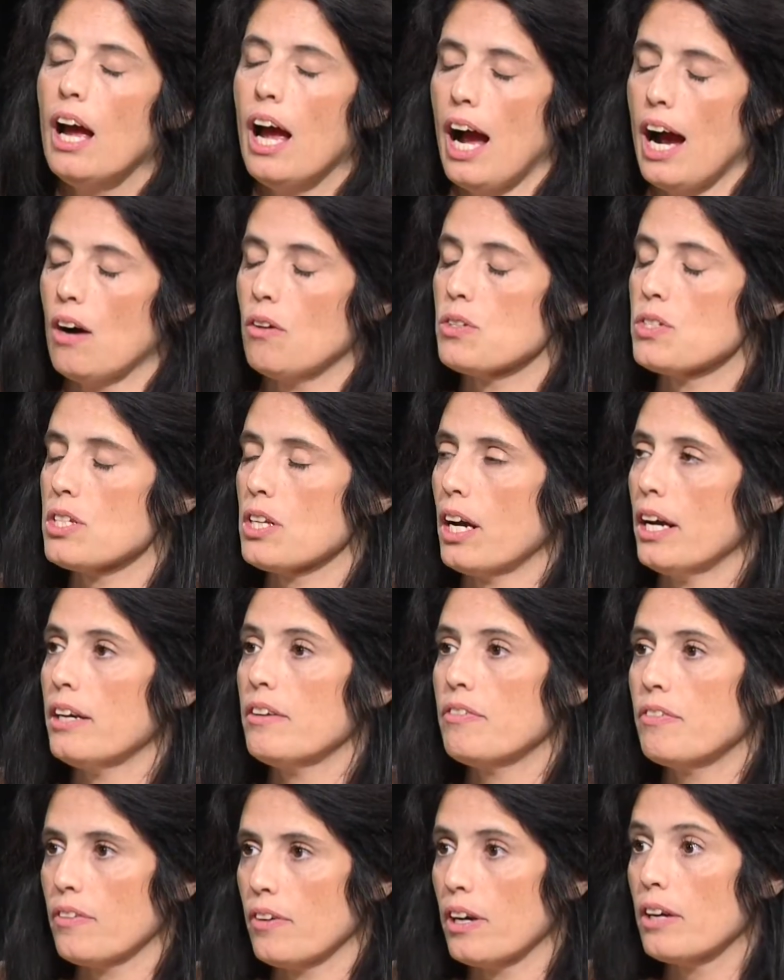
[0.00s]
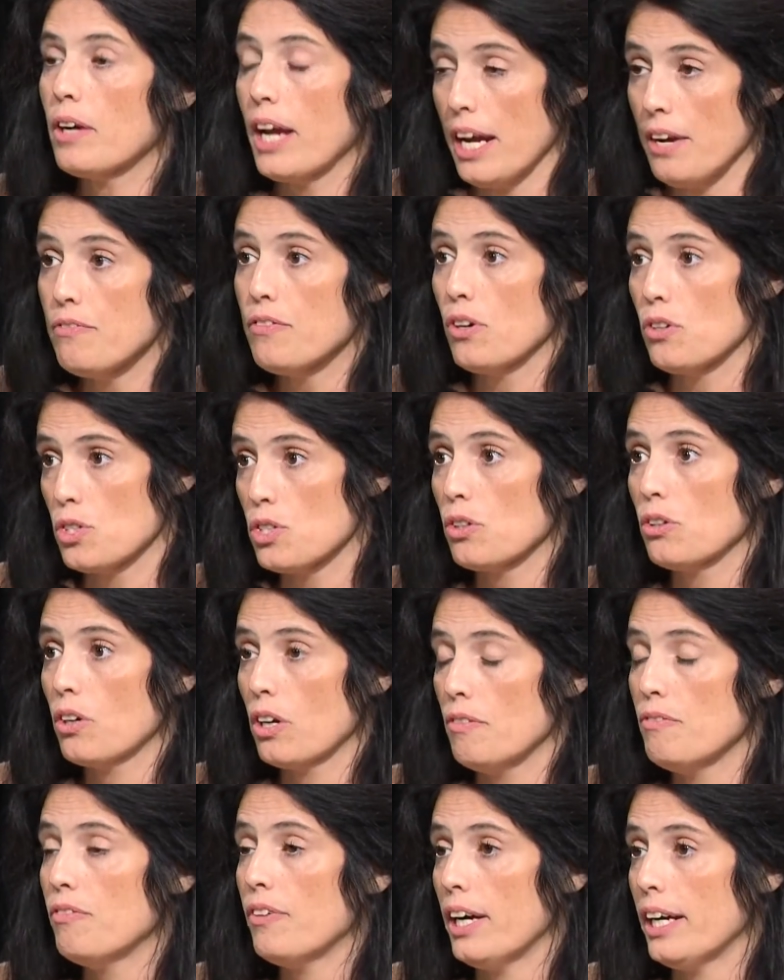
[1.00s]
outside of CAFO, so
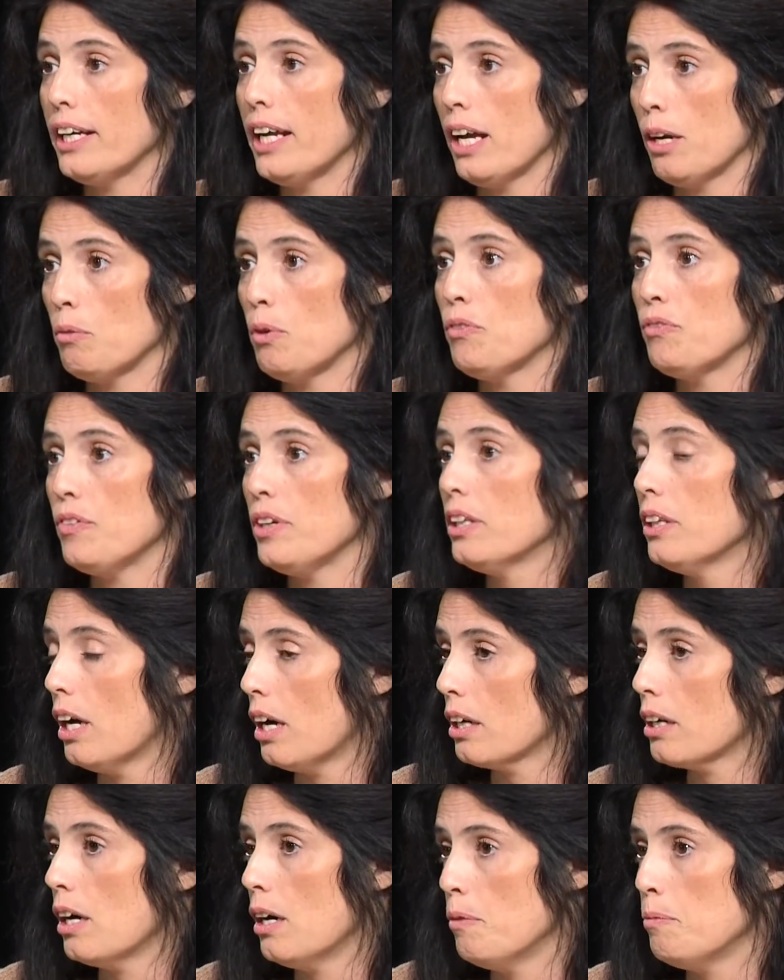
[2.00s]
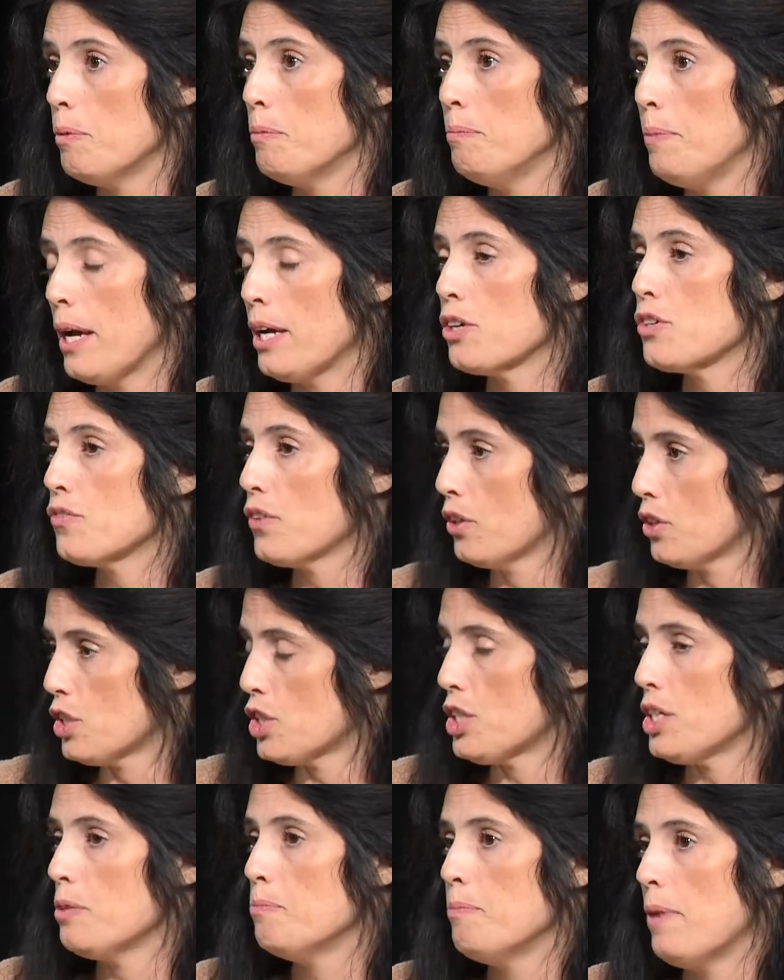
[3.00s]
Confined Animal Feedlot up in Bakersfield, and
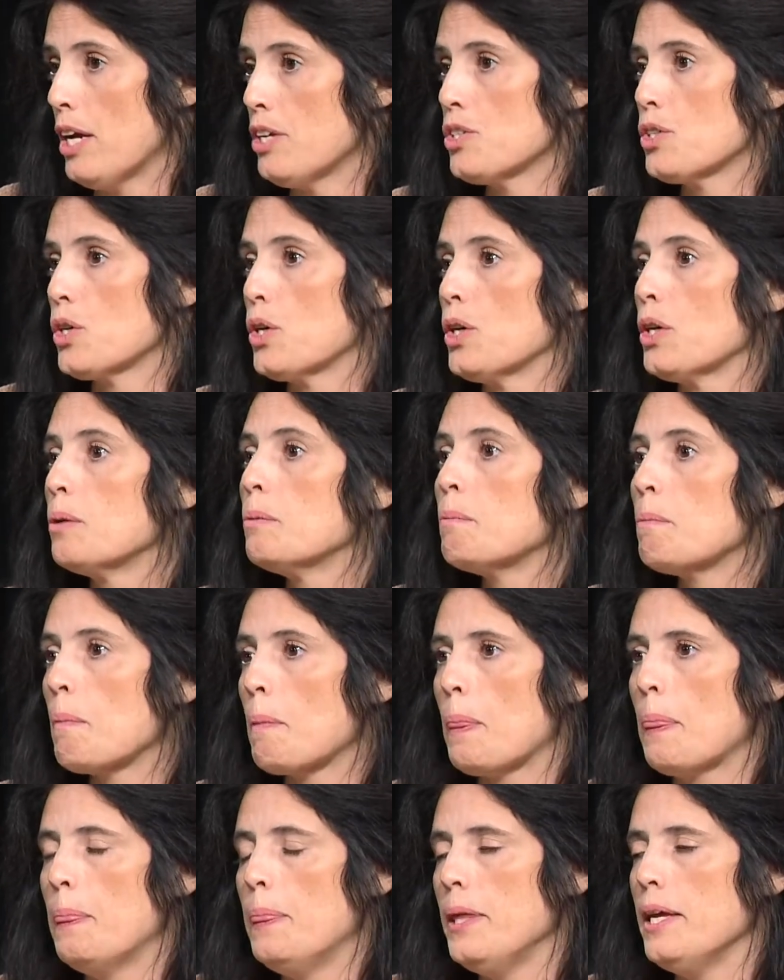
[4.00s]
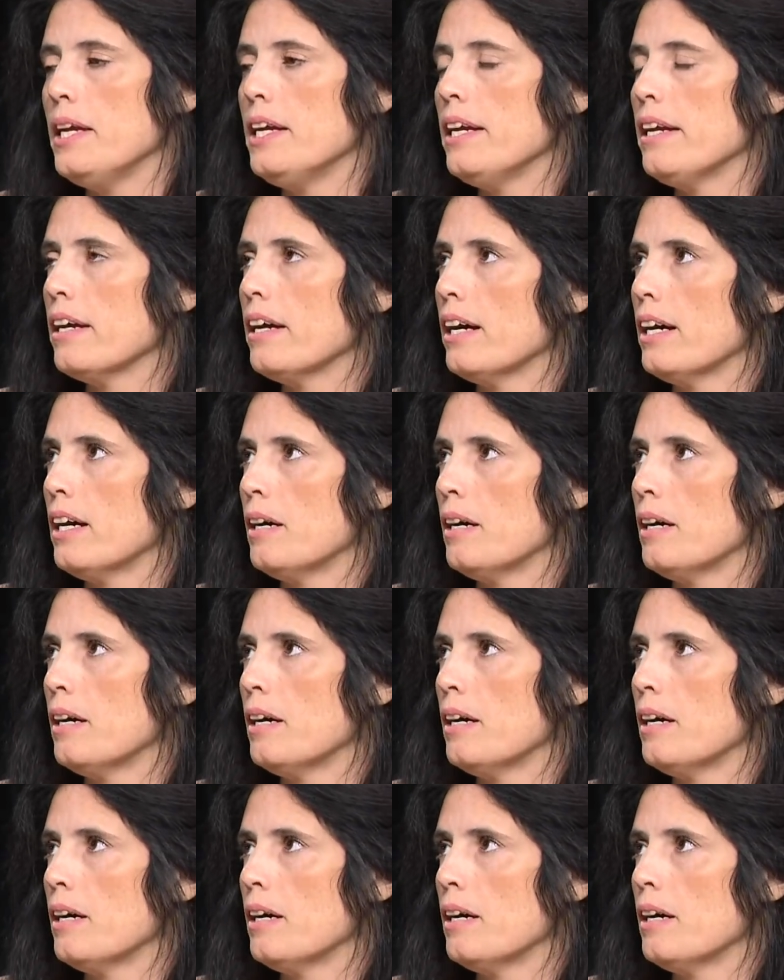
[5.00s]
she measured the